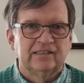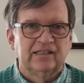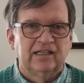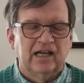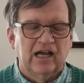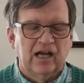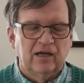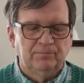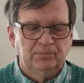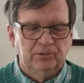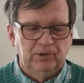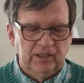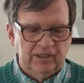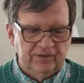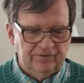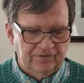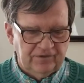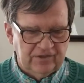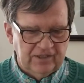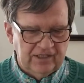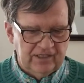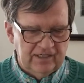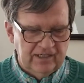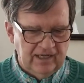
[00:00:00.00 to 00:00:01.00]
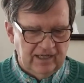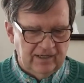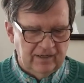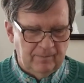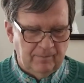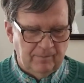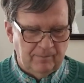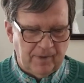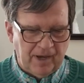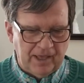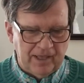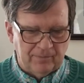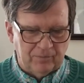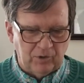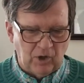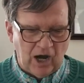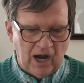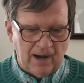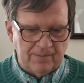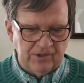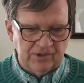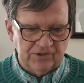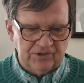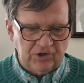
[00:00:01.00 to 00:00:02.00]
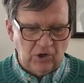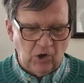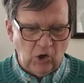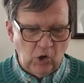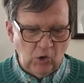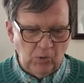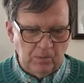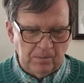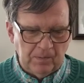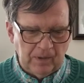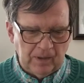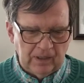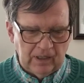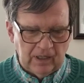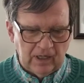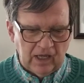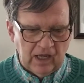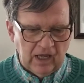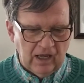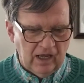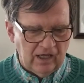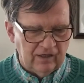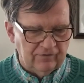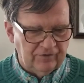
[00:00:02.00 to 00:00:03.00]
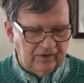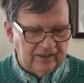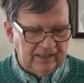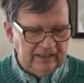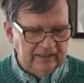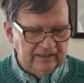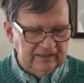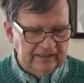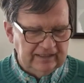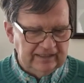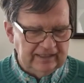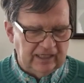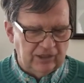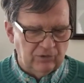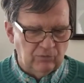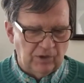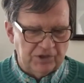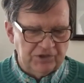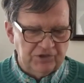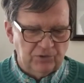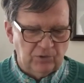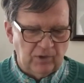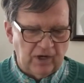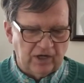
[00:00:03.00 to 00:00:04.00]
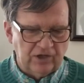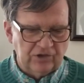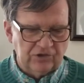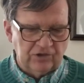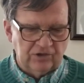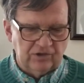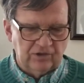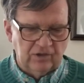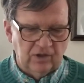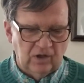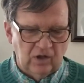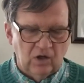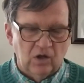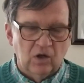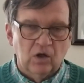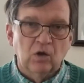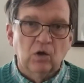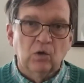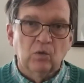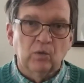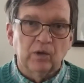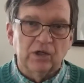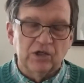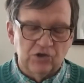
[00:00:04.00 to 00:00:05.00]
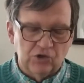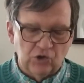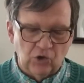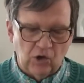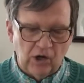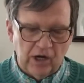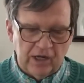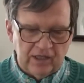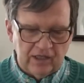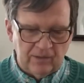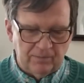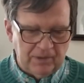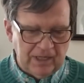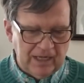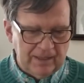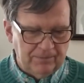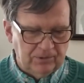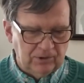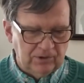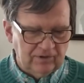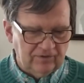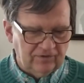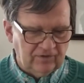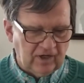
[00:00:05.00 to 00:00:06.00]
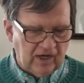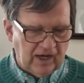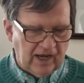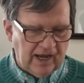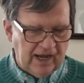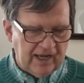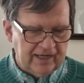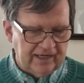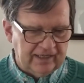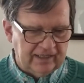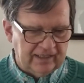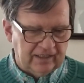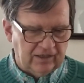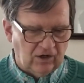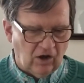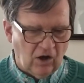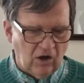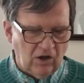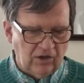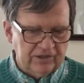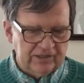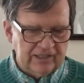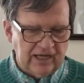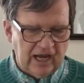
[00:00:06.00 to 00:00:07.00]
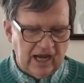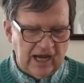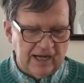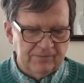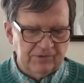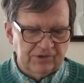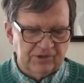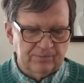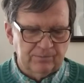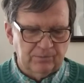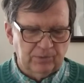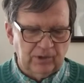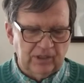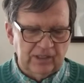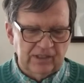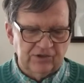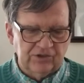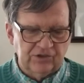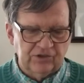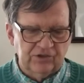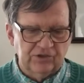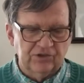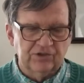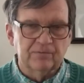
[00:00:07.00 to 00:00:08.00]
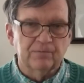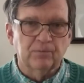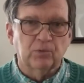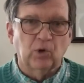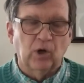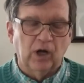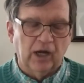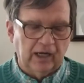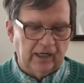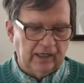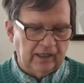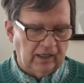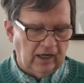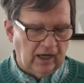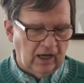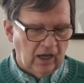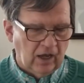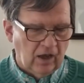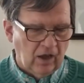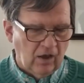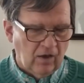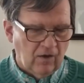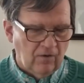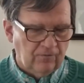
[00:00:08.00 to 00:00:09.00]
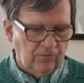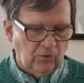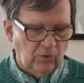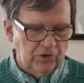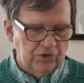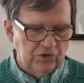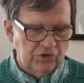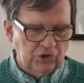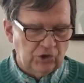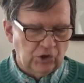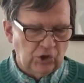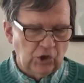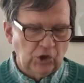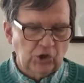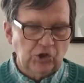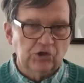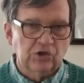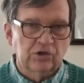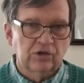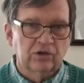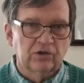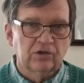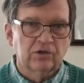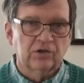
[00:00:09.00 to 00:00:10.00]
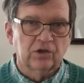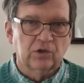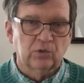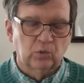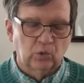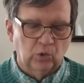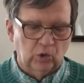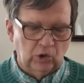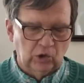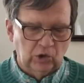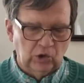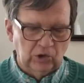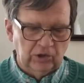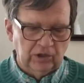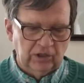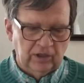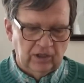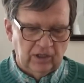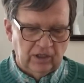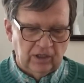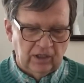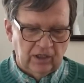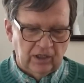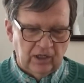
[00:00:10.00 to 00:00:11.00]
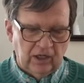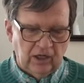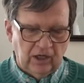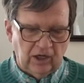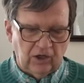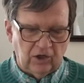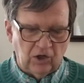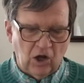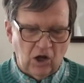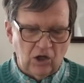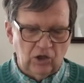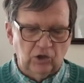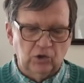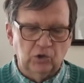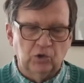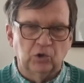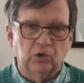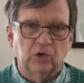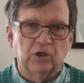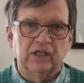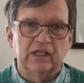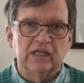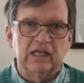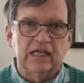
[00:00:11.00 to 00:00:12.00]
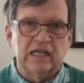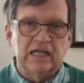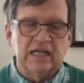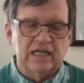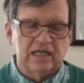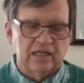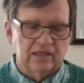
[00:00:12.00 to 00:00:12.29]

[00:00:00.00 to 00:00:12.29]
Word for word: Uplifted by the promised hope of healing and resurrection, we join the people of God in all times and places in praying for the church, the world, and all who are in need.